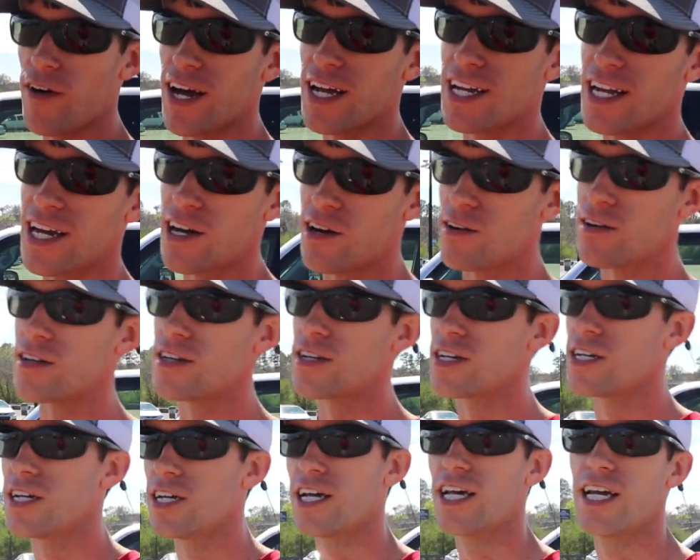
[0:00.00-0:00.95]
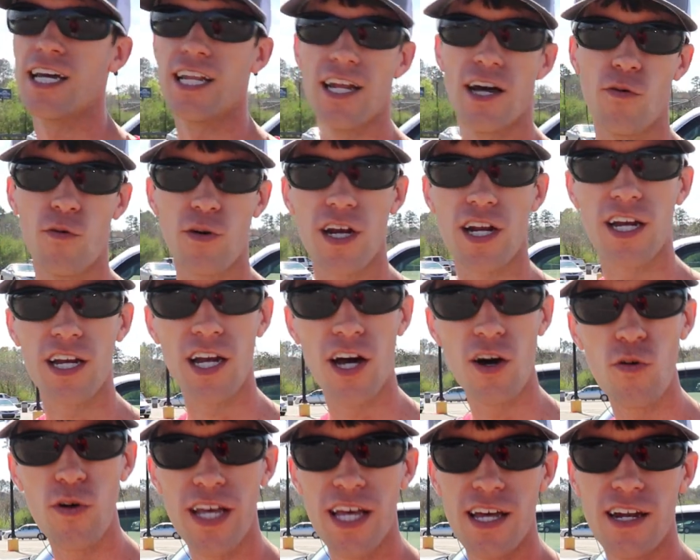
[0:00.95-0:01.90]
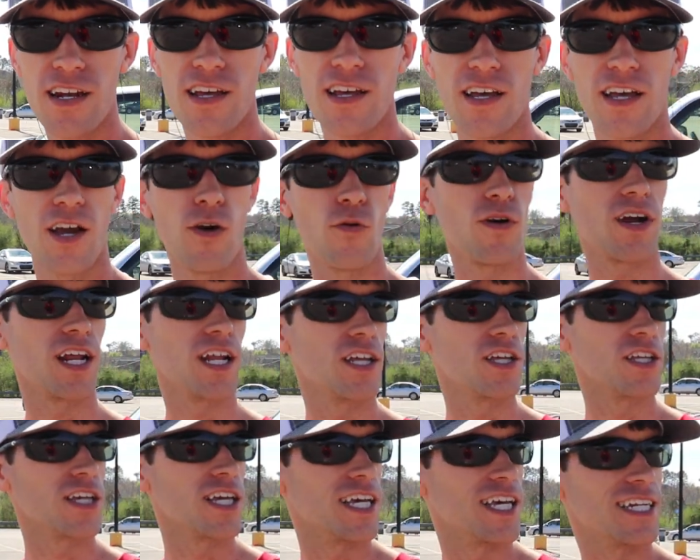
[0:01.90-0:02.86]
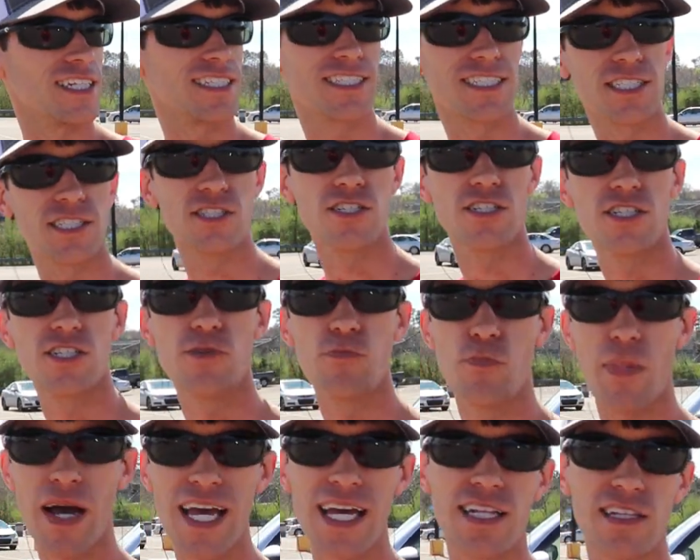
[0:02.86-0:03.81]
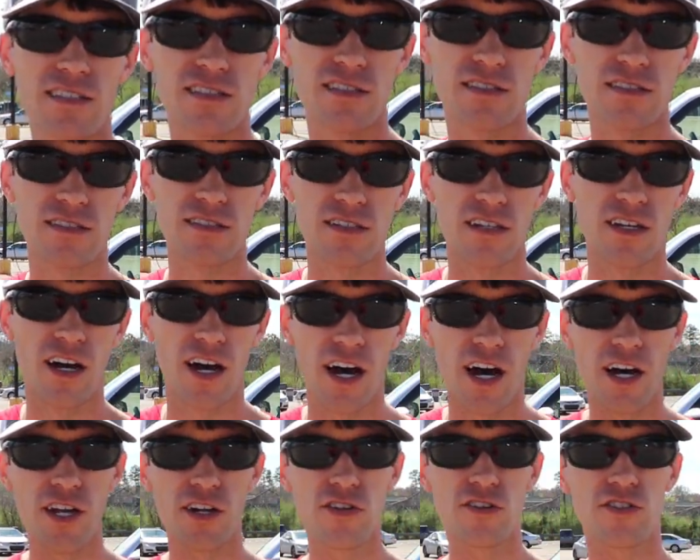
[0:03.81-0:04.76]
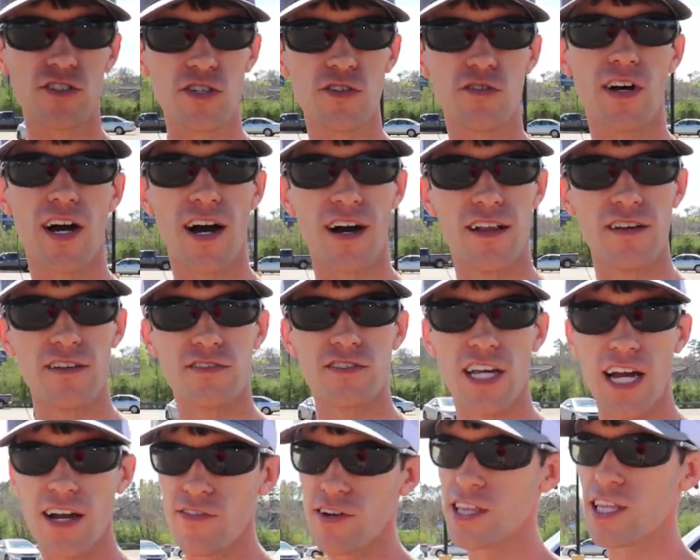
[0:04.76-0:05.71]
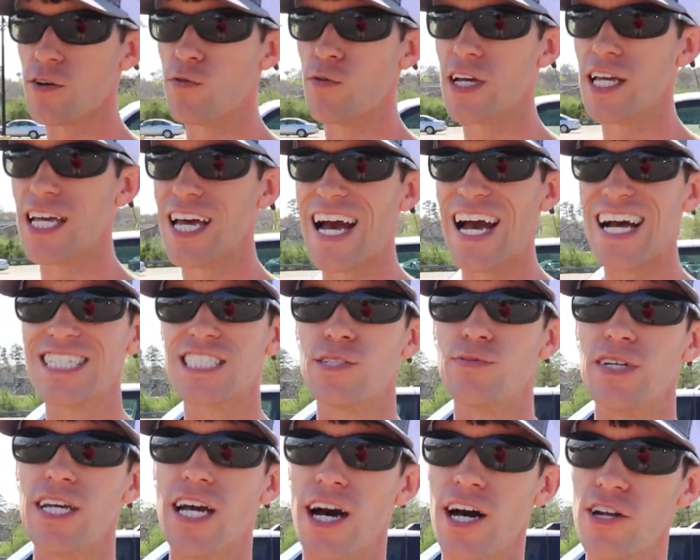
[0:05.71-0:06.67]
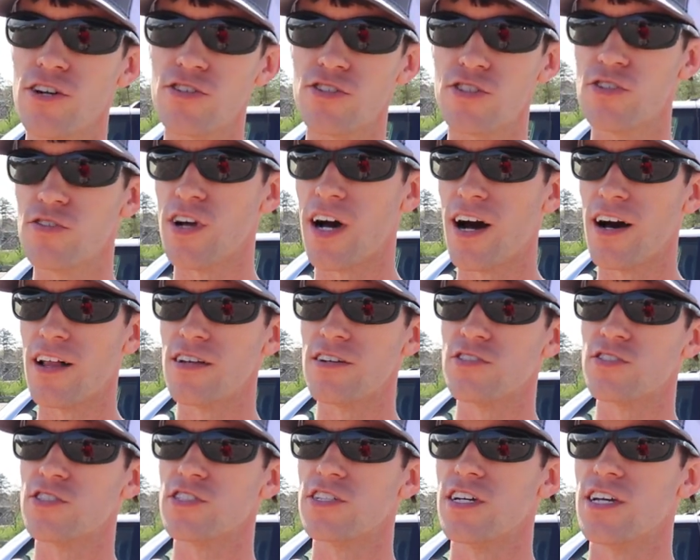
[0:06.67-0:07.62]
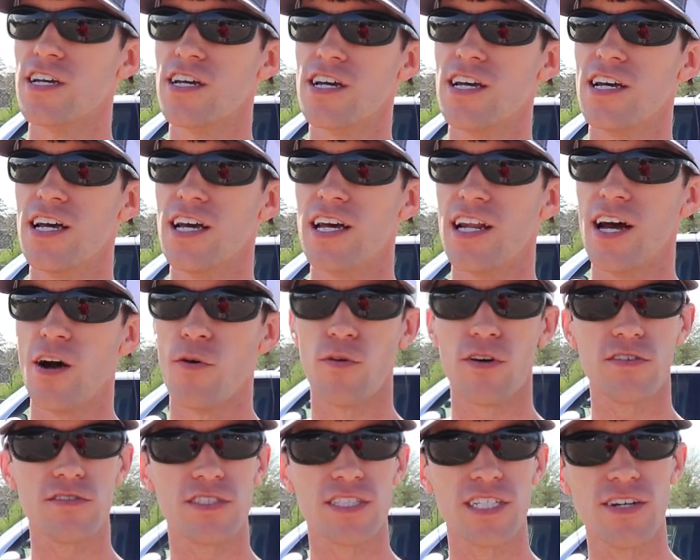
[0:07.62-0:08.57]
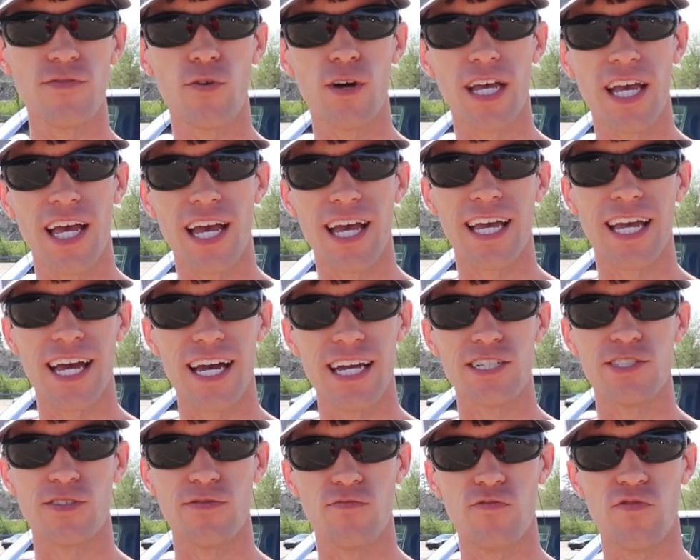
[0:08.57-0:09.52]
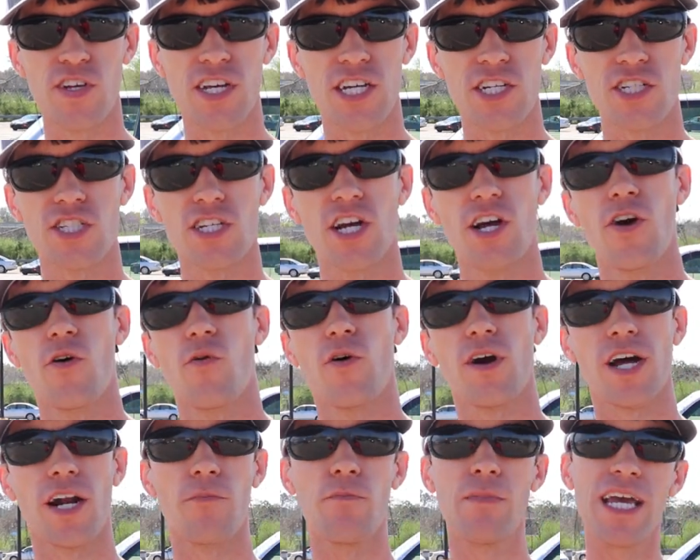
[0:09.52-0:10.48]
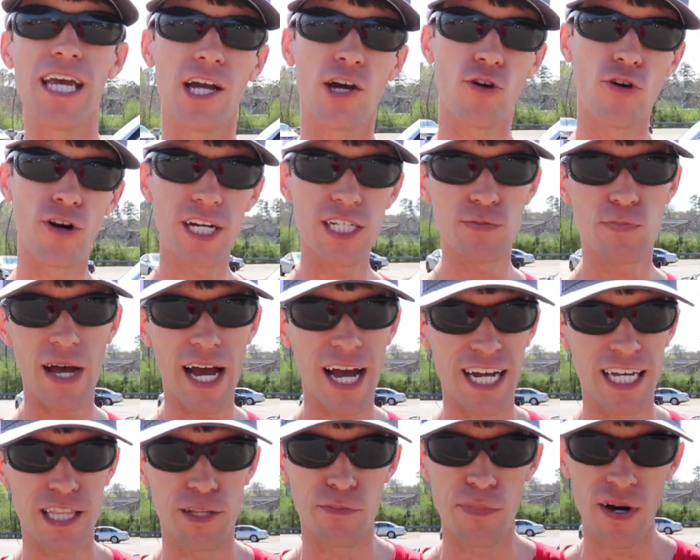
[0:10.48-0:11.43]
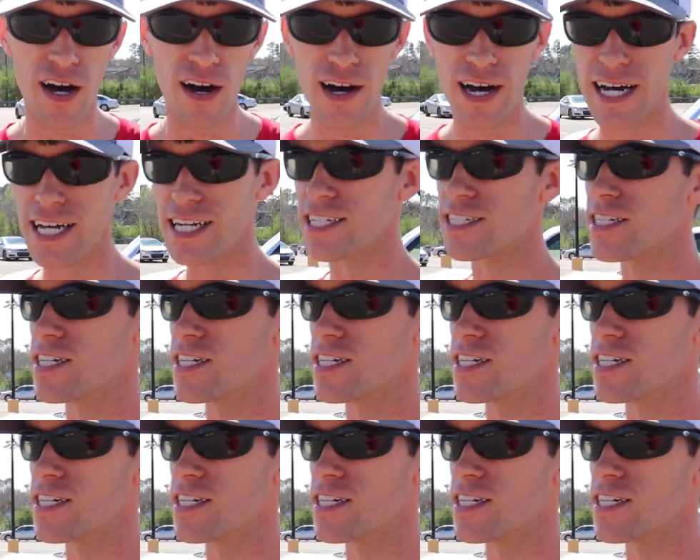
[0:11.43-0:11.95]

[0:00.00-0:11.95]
right now, and uh, we're gonna go in and we're gonna get baits under $2. Everything we get has to be under $2 and uh, we're gonna see if we can't catch some fish. We're gonna meet Chris back at the pond,